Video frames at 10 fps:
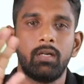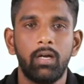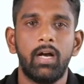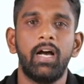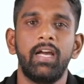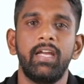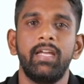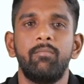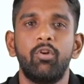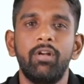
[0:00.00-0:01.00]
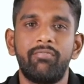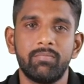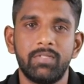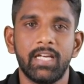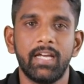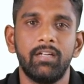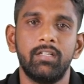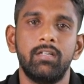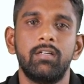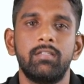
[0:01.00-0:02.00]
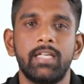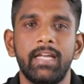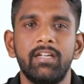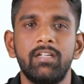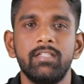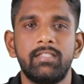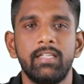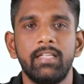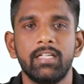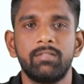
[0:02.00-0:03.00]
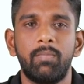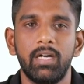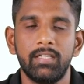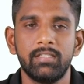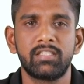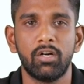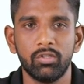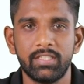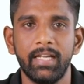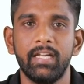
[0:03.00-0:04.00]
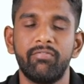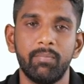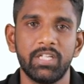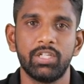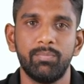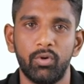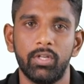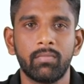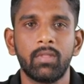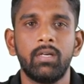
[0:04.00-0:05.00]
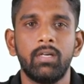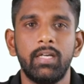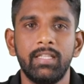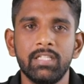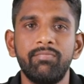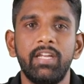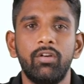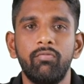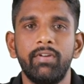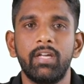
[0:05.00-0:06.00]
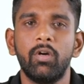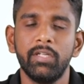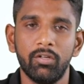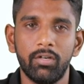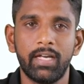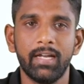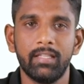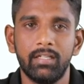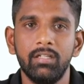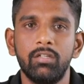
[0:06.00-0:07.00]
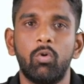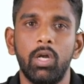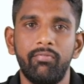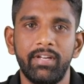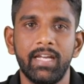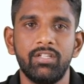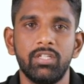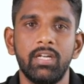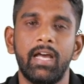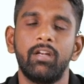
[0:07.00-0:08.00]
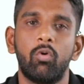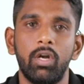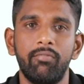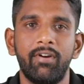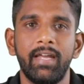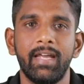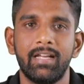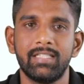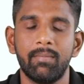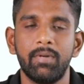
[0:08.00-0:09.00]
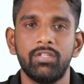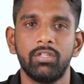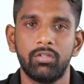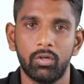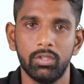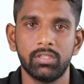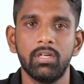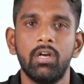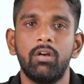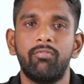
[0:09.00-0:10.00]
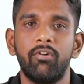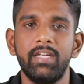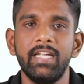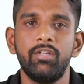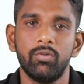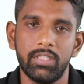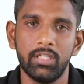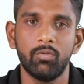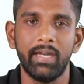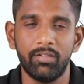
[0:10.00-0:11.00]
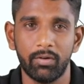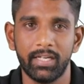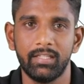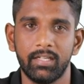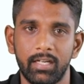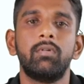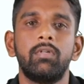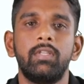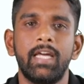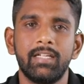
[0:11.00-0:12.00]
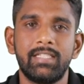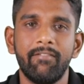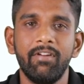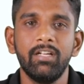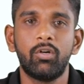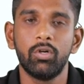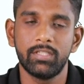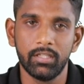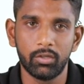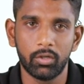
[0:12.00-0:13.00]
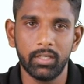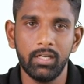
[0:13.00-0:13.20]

Hi, I'm Noel from ZyNerd. ZyNerd is India's smartest counseling information portal. In this video, we are going to look at the qualification and qualifying examination codes for NEET UG 2023. There are seven codes in total.